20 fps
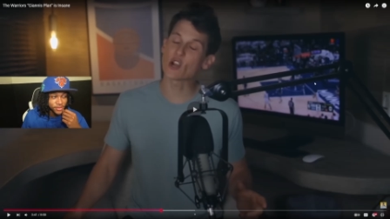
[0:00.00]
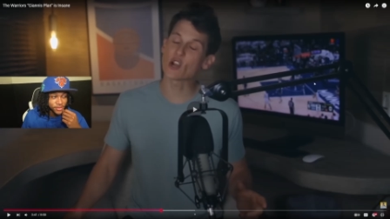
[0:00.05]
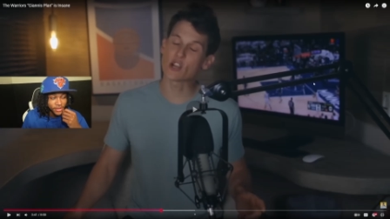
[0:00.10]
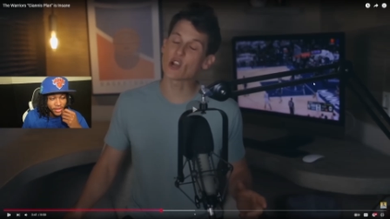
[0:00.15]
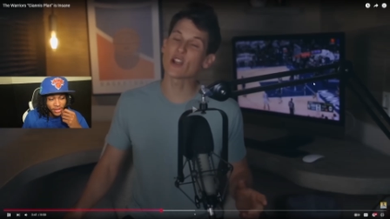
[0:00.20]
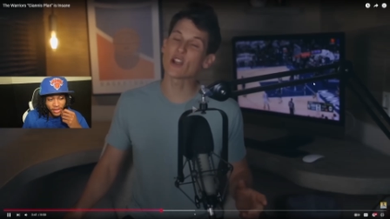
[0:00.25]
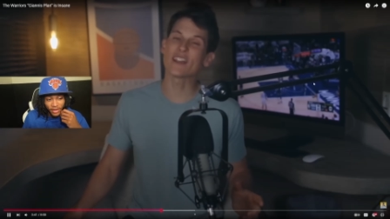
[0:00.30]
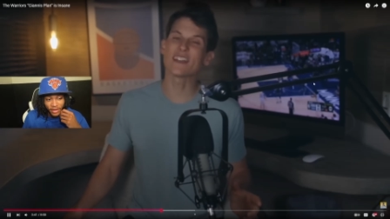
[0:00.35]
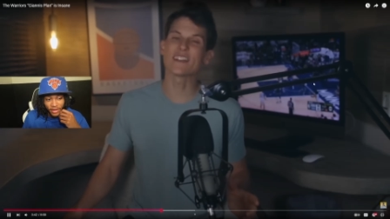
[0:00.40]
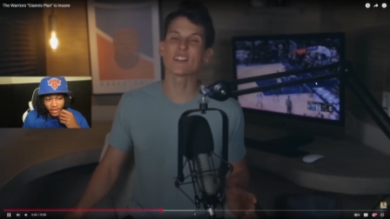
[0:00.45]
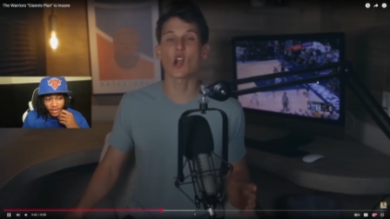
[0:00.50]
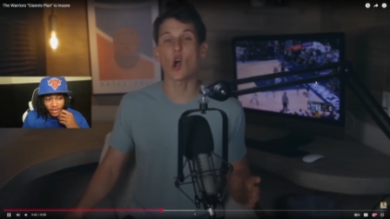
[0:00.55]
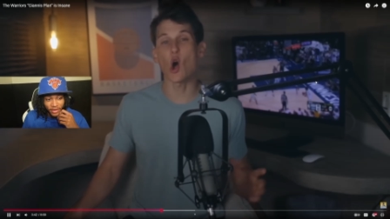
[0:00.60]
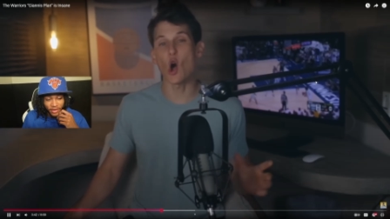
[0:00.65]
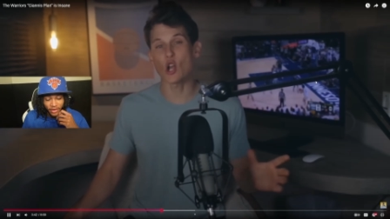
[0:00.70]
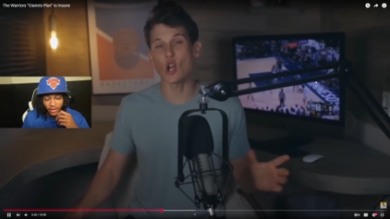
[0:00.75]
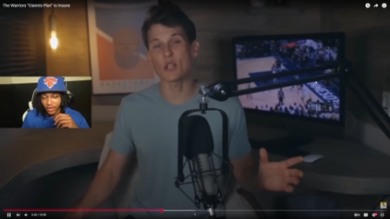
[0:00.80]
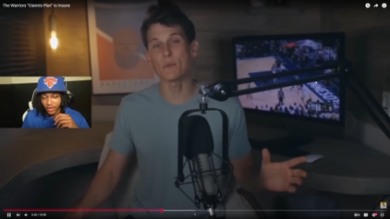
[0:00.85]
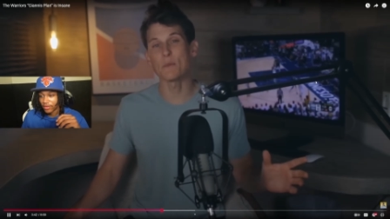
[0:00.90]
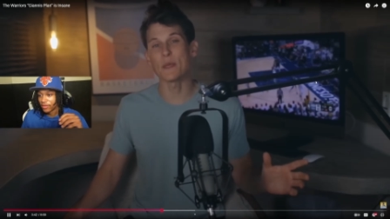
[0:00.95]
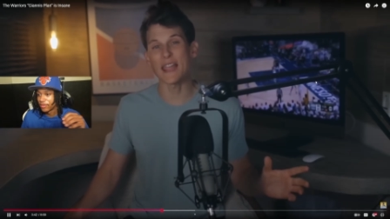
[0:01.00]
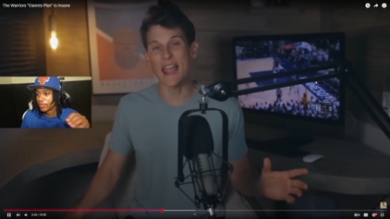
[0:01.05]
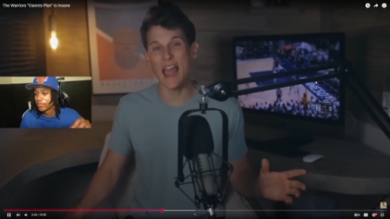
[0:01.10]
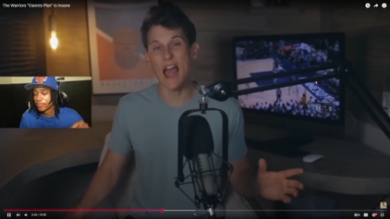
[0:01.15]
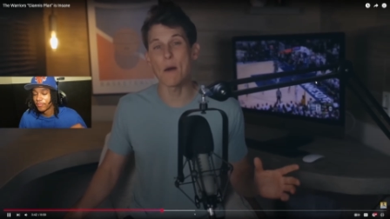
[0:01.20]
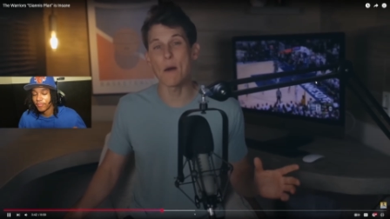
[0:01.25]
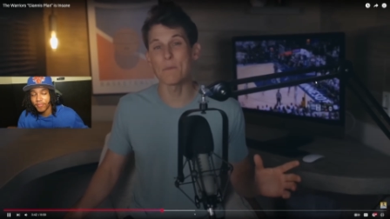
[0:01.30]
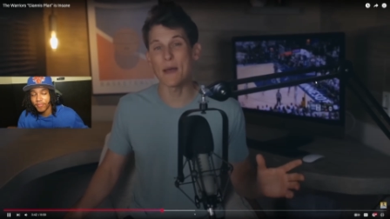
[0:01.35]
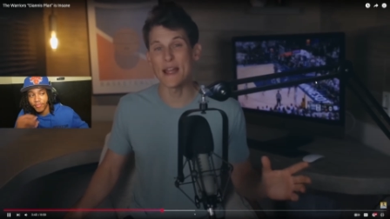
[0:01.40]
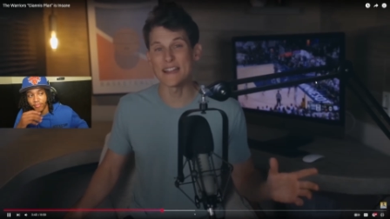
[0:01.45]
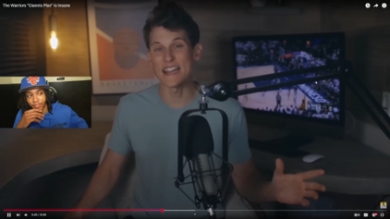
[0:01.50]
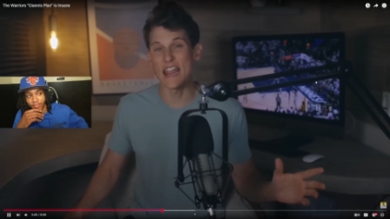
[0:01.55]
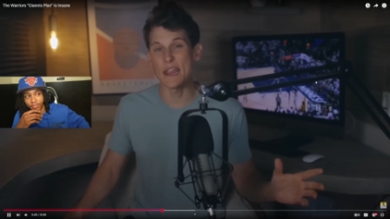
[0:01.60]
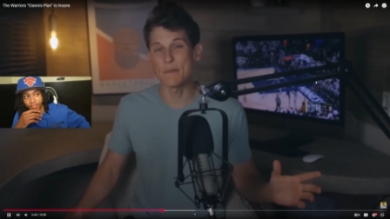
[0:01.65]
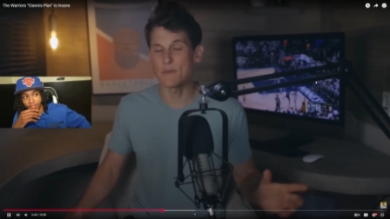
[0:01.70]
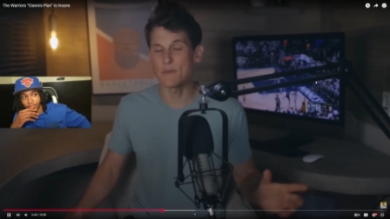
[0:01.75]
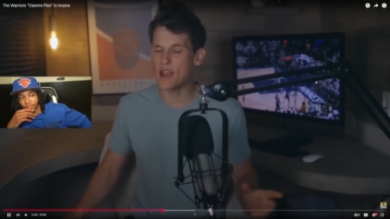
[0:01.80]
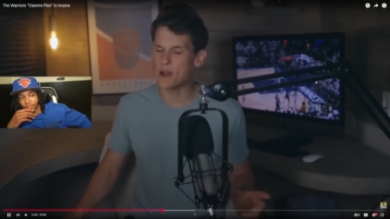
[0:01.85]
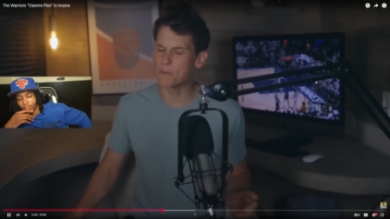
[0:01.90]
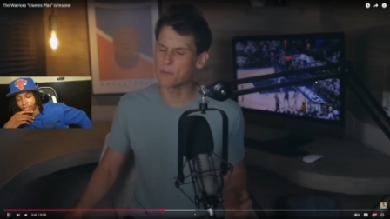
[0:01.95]
Kerr didn't call Kuminga out by
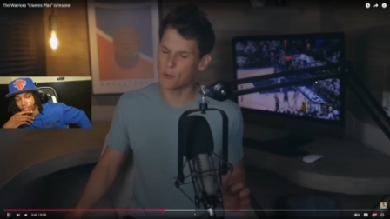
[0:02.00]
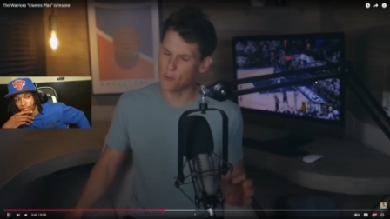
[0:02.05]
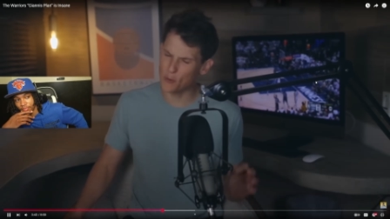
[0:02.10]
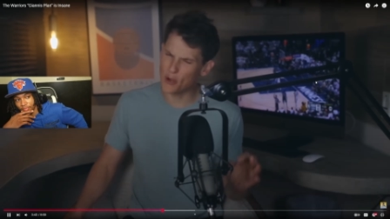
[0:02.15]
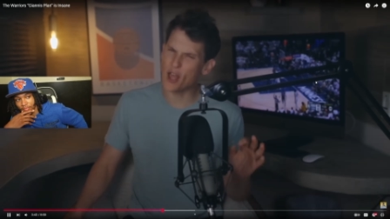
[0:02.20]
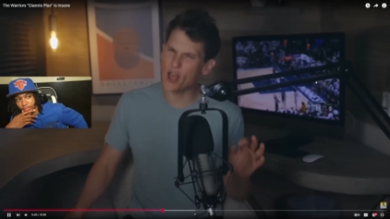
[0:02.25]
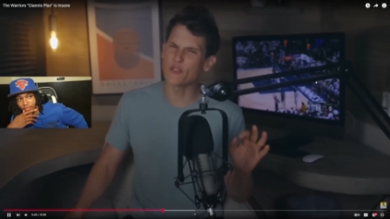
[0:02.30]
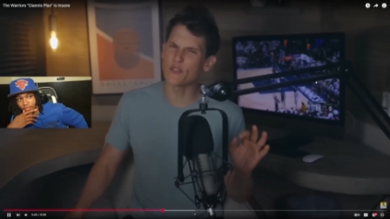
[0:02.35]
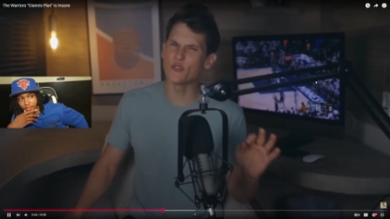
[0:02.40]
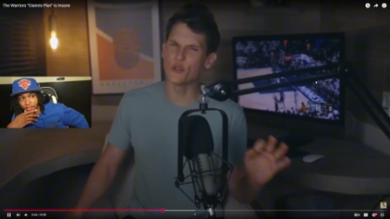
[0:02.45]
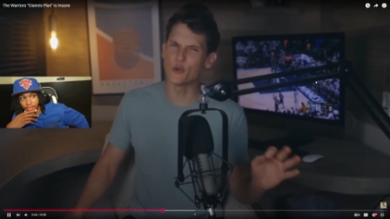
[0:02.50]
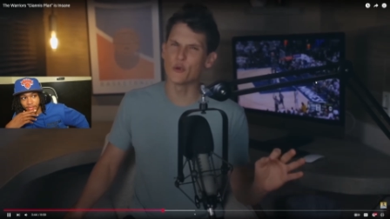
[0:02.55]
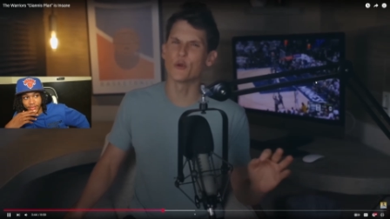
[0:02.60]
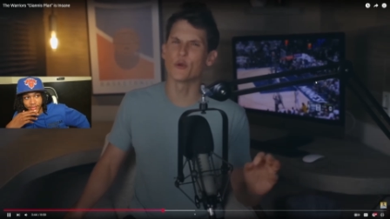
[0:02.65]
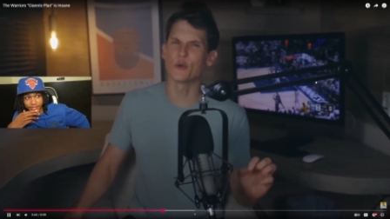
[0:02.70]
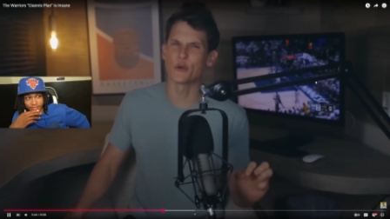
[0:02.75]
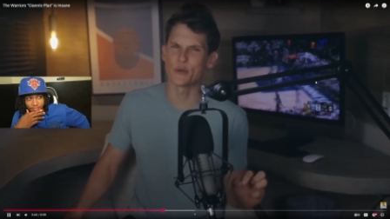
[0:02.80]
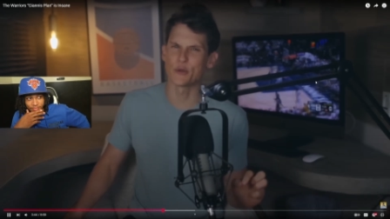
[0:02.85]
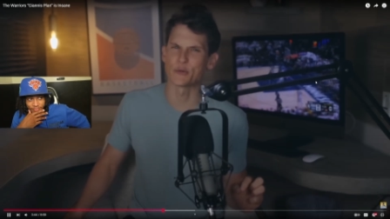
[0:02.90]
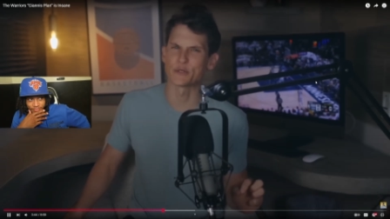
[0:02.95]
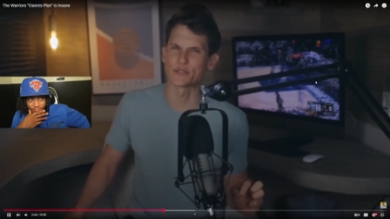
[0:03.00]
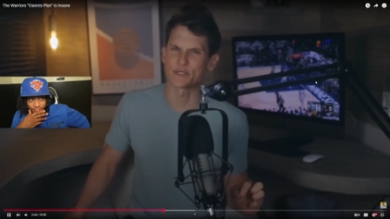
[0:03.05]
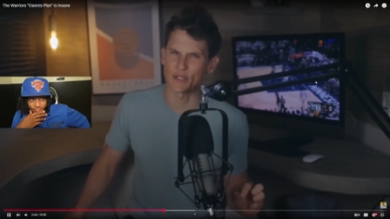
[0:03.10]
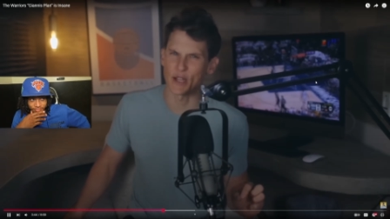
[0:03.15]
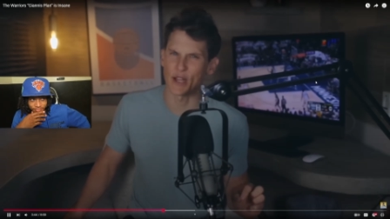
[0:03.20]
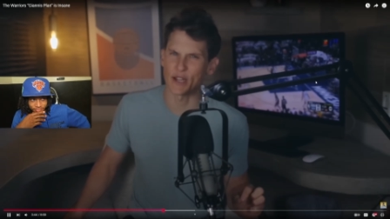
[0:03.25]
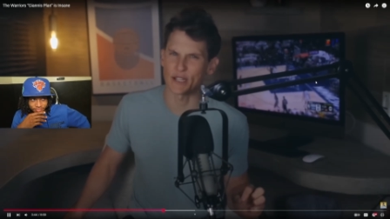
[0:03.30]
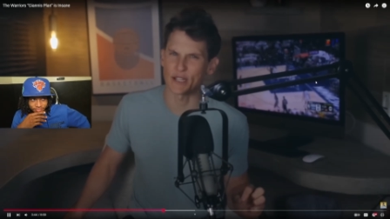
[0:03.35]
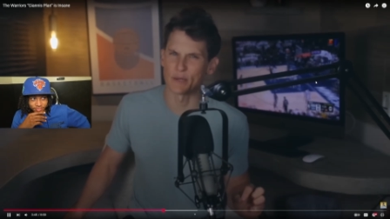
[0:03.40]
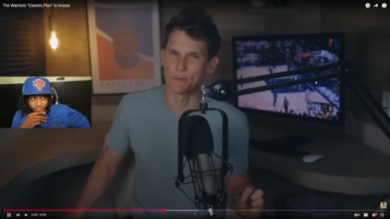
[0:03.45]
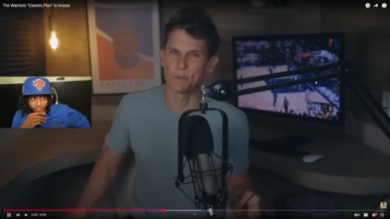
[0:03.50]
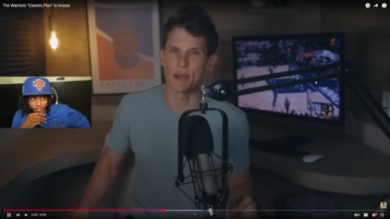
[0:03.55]
name there, but we all knew who he was talking